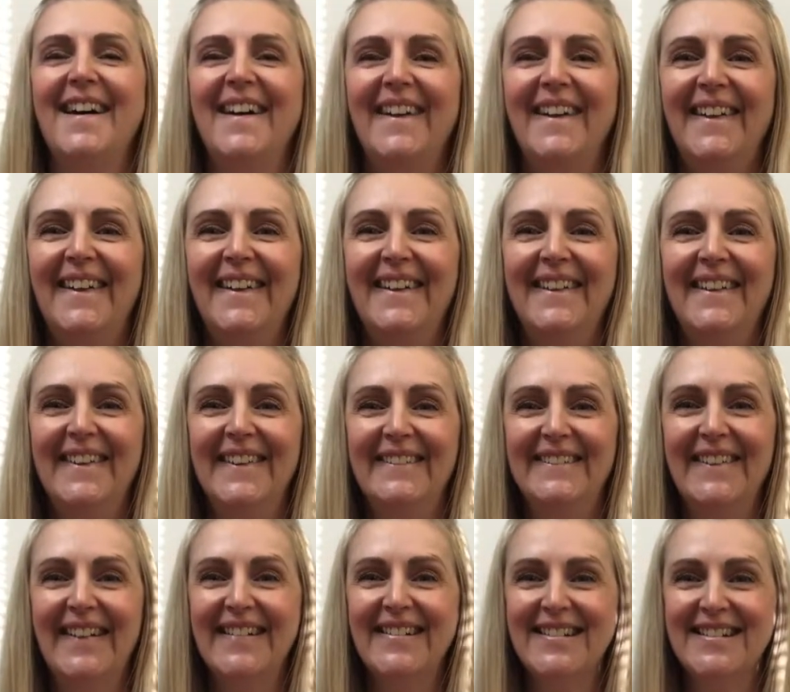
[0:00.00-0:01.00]
Oh,
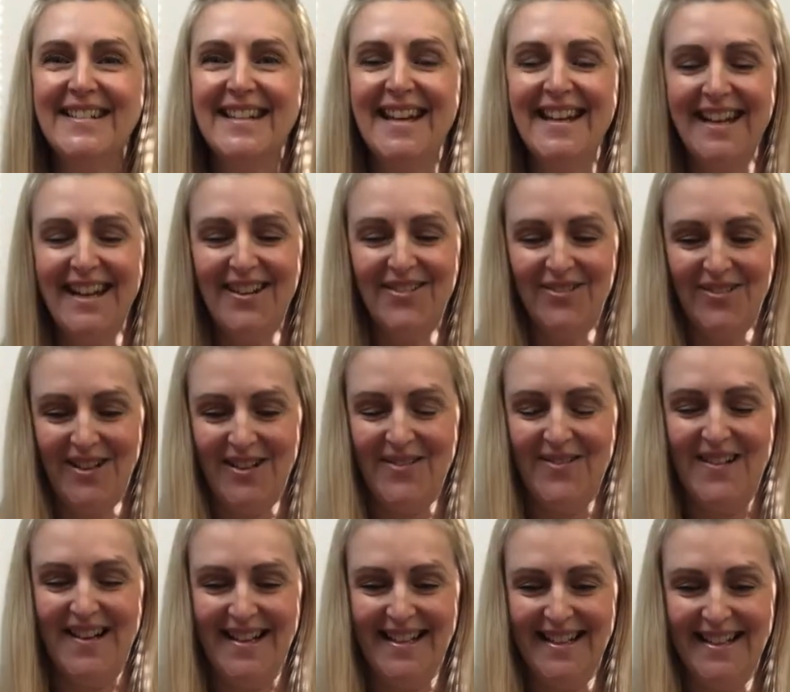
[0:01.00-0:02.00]
well done,
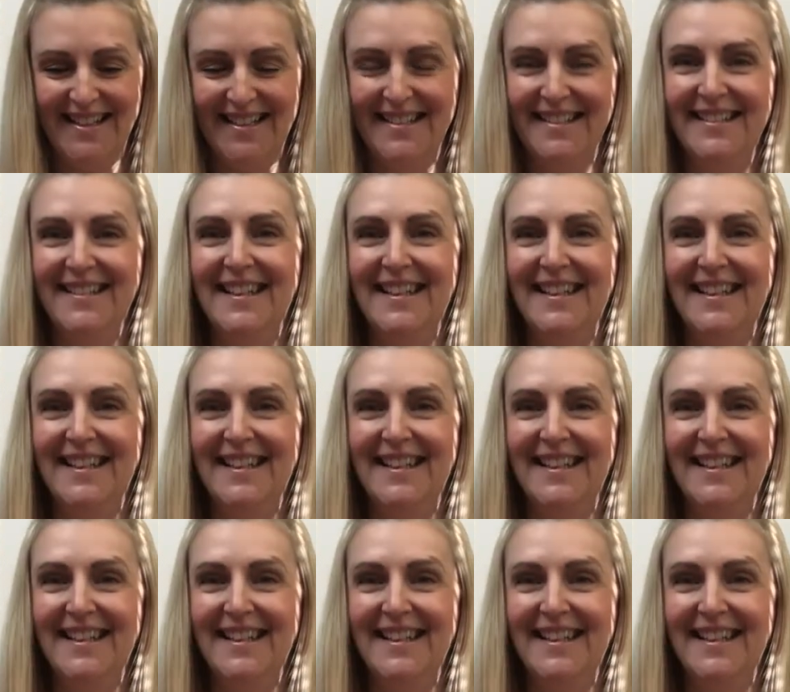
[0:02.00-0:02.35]
everyone.